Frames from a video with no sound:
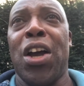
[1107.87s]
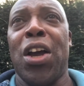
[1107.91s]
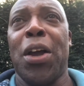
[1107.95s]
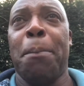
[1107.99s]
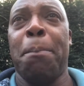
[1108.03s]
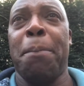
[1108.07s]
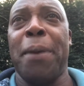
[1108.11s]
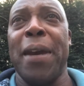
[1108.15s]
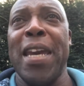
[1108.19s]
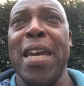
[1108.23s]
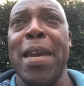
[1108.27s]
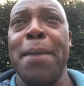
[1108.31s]

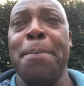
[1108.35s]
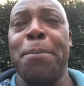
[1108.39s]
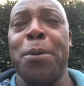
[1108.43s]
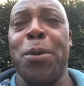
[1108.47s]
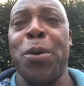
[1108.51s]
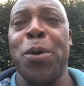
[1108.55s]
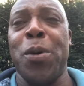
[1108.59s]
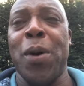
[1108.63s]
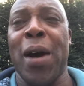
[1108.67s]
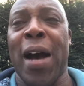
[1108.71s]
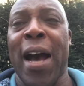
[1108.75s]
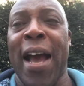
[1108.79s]

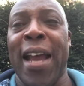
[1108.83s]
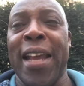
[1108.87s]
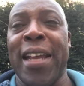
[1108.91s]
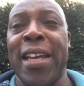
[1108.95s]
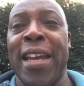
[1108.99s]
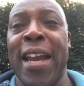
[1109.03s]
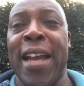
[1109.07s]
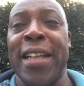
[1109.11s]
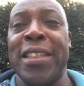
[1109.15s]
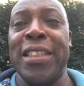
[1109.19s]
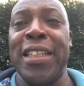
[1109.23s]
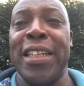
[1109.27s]
people at
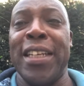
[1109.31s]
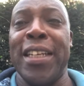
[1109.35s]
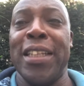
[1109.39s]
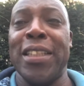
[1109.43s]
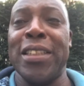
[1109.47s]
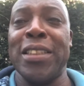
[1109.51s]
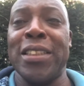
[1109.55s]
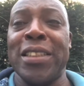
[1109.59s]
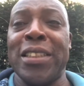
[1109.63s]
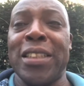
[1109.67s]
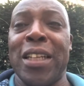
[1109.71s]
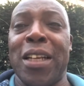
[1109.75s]

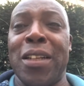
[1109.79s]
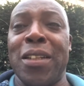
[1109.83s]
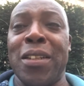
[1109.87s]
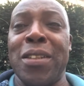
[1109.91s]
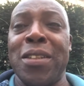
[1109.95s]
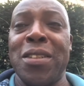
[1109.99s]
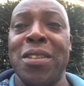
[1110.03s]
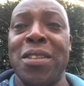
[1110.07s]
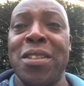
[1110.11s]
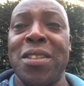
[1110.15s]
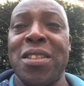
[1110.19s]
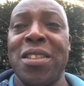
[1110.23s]
Gedye
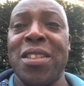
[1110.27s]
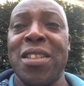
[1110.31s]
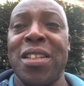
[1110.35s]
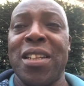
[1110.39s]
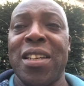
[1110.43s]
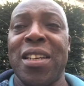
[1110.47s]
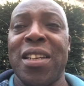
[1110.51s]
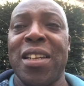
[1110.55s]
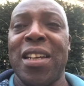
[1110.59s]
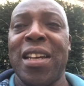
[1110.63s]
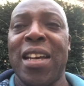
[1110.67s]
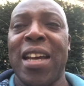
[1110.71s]
Sons,
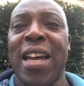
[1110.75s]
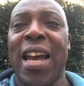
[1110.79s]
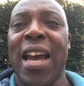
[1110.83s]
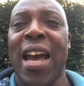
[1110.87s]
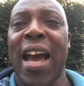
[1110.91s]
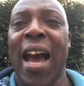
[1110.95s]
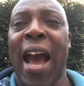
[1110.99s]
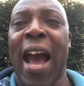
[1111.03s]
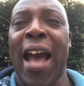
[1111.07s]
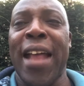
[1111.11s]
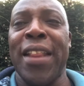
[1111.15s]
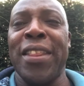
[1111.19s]

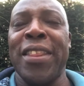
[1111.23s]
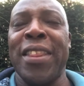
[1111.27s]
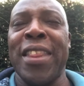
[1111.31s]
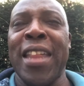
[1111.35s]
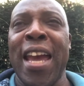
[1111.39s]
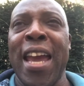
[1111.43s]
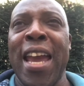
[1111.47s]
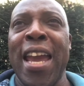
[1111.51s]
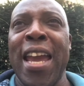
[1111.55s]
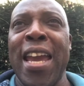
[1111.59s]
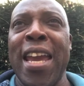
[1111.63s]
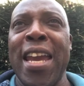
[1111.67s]
and
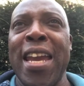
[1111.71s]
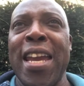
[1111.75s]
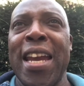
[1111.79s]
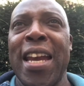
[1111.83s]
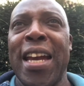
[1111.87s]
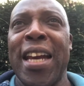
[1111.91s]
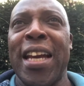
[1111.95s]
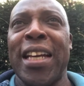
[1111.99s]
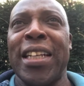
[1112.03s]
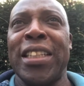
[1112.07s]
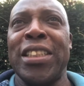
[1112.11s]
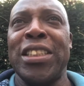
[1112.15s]
they
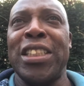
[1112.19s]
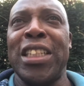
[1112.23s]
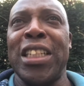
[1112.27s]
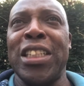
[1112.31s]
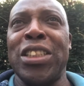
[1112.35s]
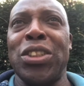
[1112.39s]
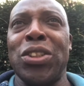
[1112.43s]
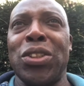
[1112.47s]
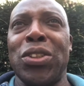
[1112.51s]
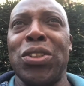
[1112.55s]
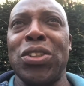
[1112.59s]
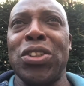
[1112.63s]

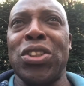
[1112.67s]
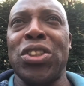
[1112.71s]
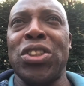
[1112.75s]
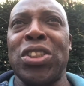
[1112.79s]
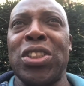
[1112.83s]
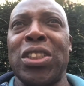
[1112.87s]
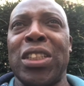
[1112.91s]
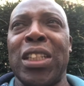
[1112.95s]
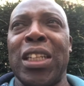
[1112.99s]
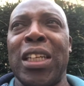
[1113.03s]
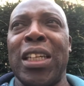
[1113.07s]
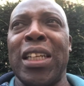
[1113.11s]
didn't
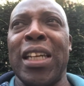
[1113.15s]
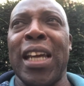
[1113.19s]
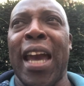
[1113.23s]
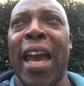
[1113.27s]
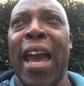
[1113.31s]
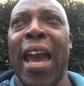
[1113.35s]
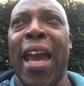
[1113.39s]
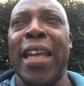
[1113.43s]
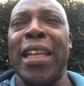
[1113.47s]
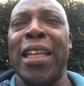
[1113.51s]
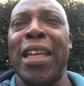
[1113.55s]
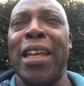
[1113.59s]
see
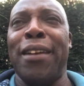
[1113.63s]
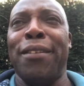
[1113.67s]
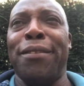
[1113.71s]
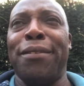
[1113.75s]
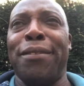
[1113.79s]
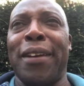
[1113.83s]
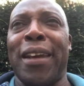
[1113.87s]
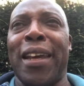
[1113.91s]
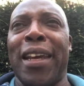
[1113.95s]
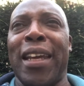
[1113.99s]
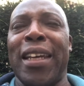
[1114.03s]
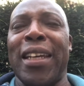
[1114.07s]

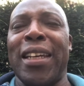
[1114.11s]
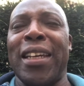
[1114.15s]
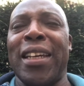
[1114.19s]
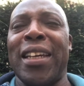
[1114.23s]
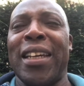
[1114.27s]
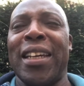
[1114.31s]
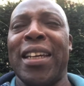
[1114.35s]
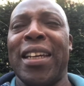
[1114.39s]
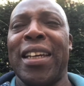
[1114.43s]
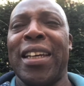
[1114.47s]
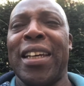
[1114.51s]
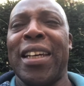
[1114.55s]
anything
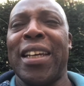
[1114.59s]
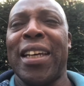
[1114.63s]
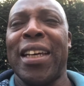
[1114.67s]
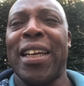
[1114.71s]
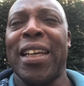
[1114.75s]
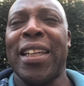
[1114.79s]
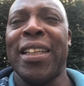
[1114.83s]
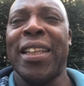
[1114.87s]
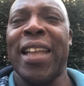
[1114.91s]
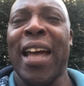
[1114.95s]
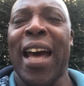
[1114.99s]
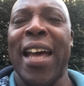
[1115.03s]

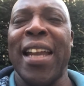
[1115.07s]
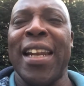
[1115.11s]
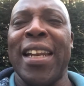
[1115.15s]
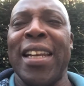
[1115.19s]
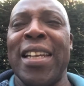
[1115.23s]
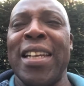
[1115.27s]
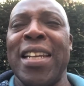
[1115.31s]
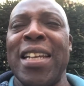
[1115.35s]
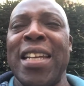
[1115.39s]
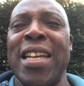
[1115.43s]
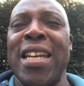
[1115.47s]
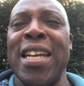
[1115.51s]
that
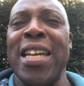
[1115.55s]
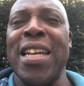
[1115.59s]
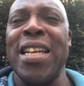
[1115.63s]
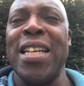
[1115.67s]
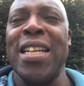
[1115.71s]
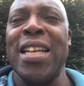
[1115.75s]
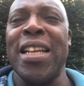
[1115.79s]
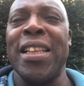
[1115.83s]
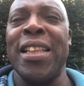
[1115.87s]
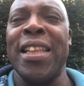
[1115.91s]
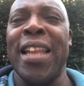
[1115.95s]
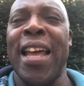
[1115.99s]

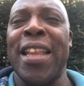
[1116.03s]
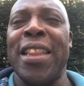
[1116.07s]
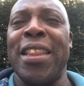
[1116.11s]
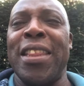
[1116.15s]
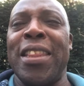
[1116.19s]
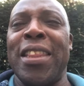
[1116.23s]
led